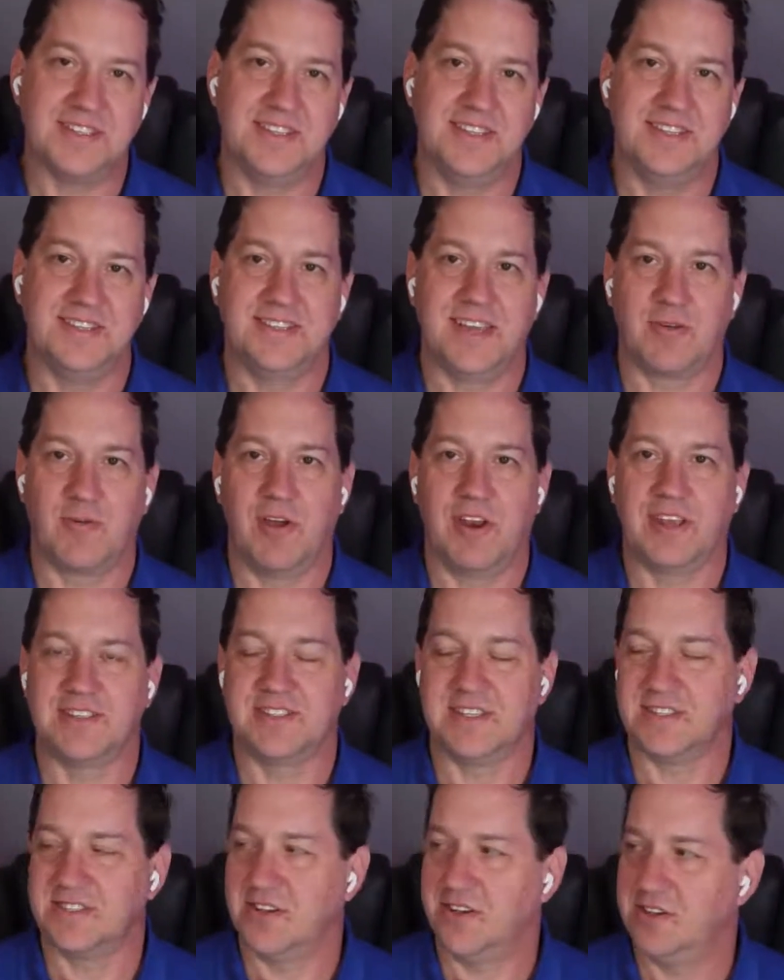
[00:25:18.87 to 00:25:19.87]
And this is ironic
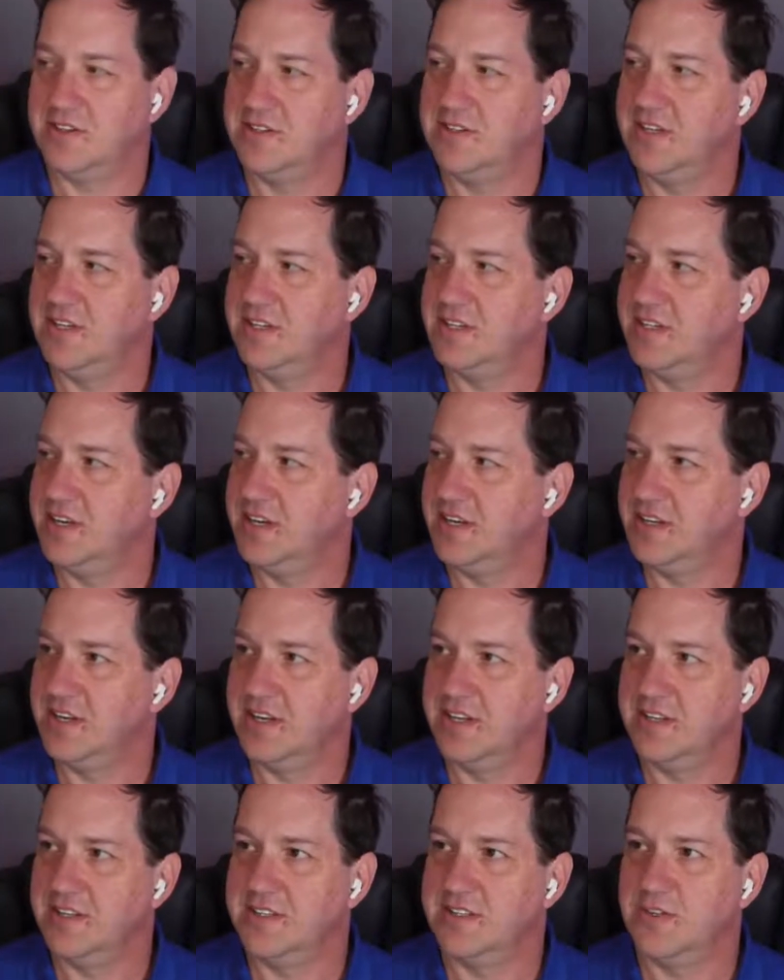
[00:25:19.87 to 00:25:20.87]
because I saw
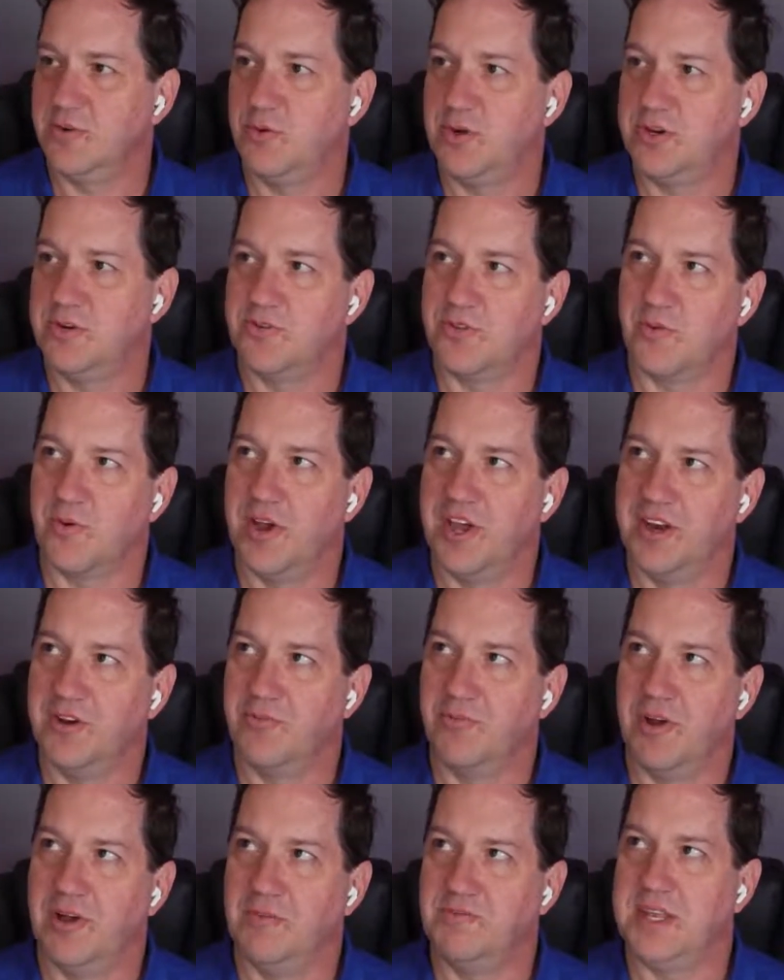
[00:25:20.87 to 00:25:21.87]
a Twitter thread
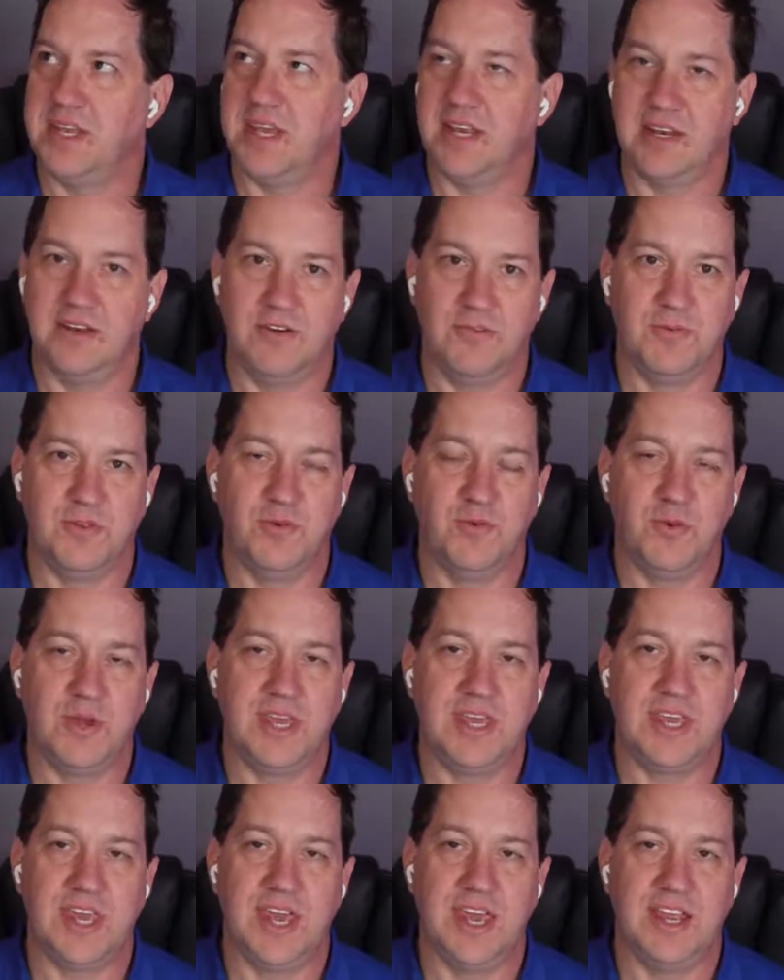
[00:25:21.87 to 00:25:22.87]
erupting over the
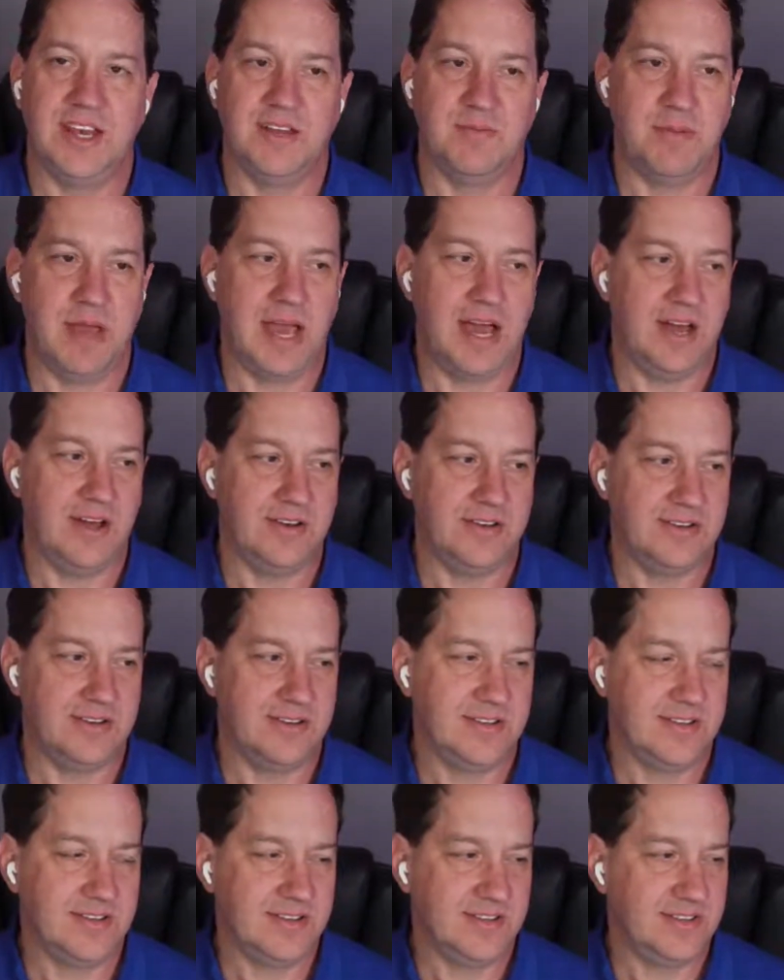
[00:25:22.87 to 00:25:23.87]
weekend about
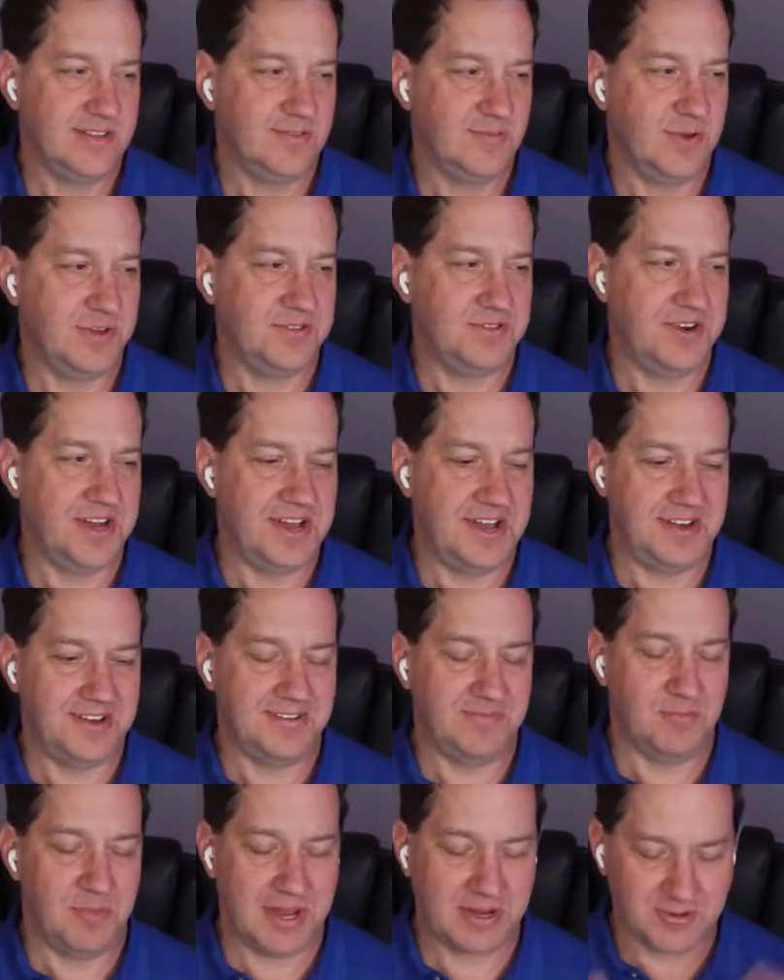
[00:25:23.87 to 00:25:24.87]
whether or not
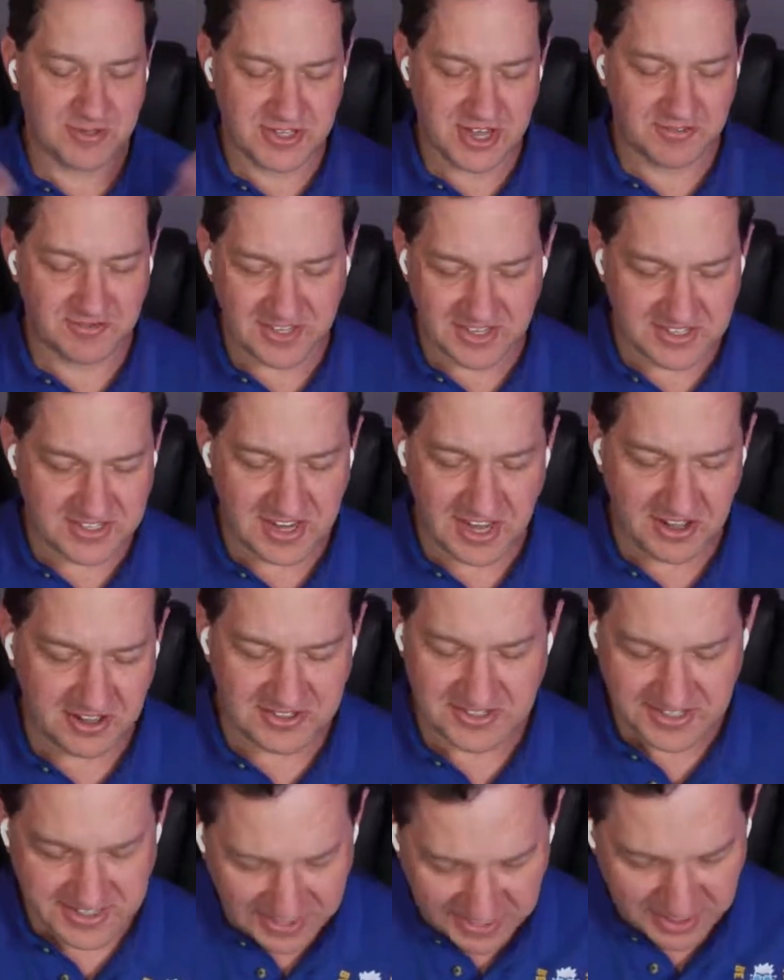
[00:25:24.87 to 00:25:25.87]
Microsoft Excel
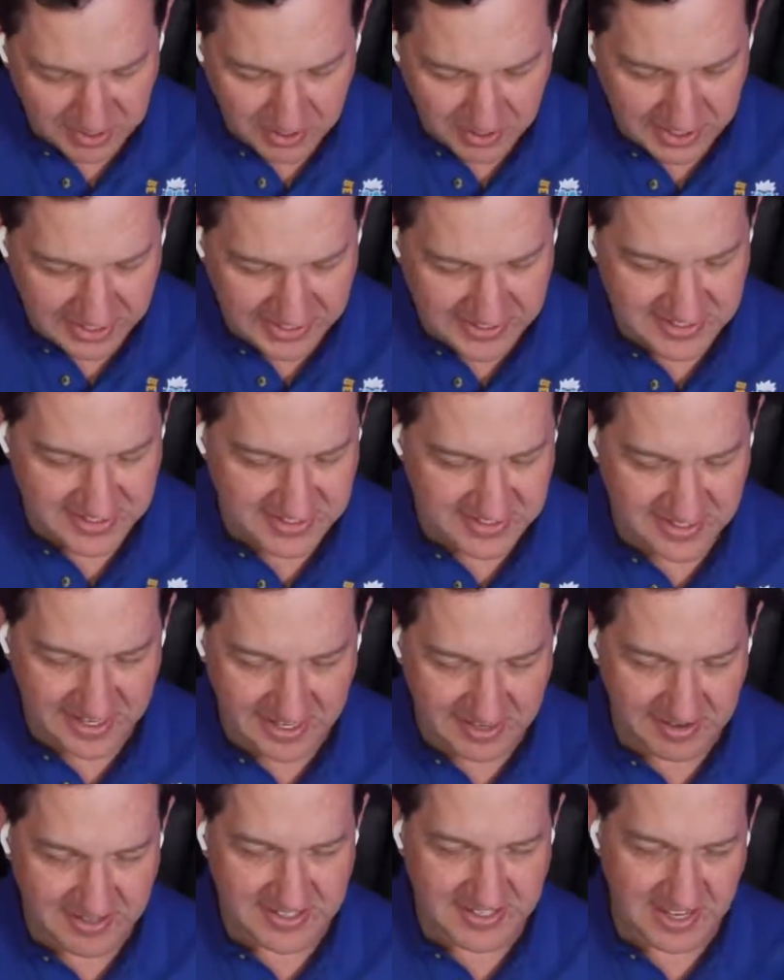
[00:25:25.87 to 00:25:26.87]
is a database. And it's
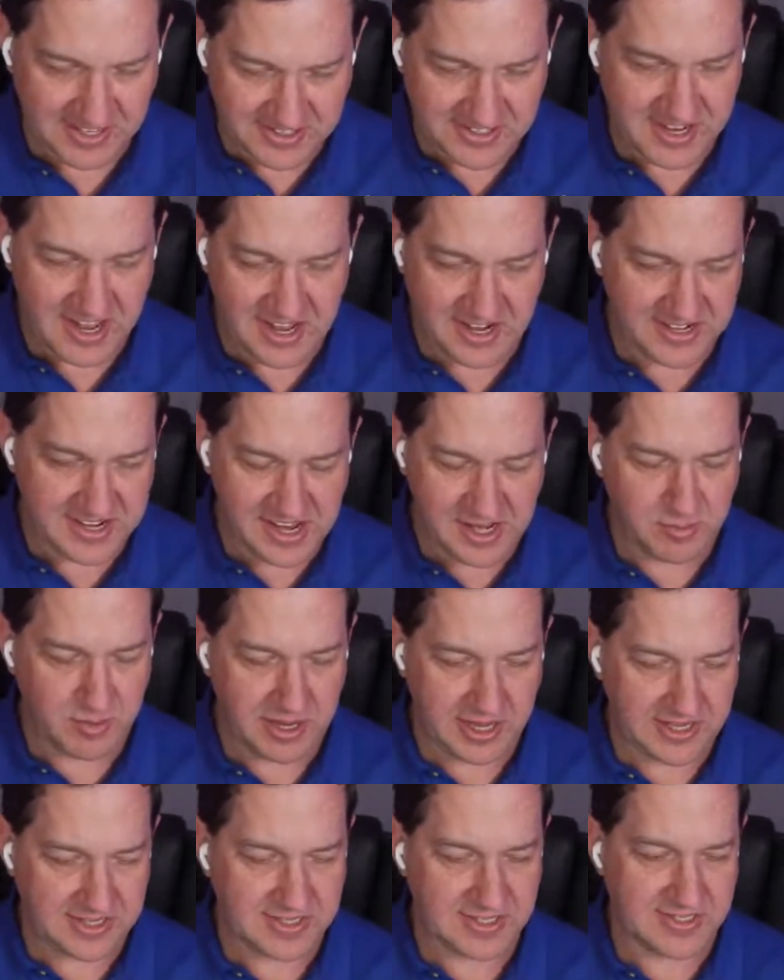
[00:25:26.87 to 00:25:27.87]
like, Excel is not a
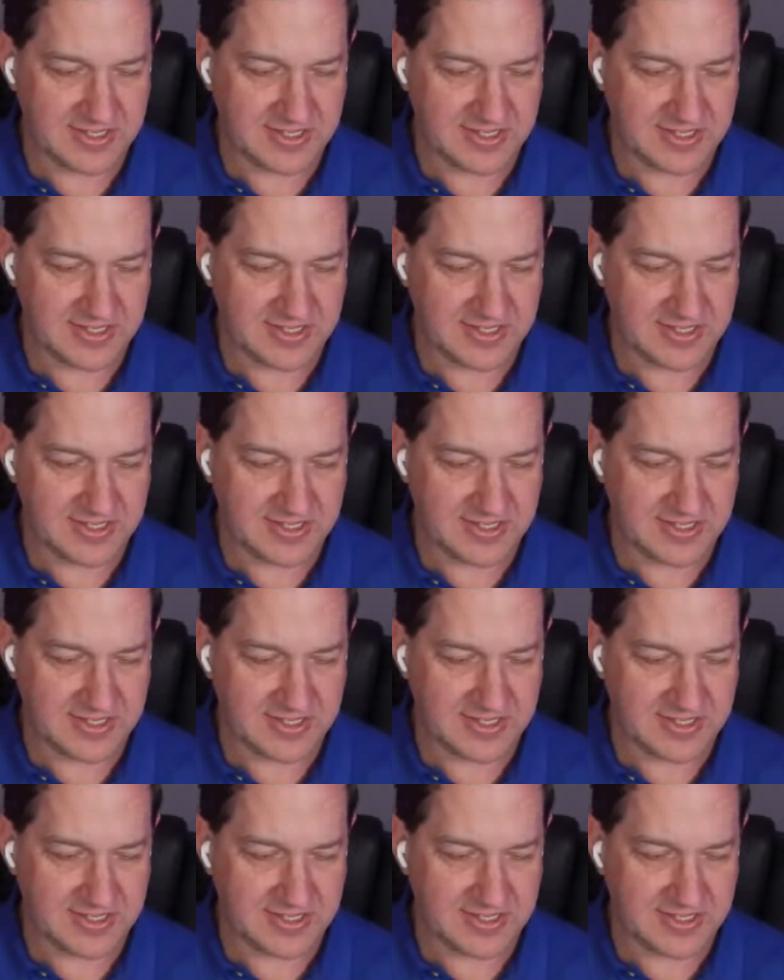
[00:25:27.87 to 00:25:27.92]
database.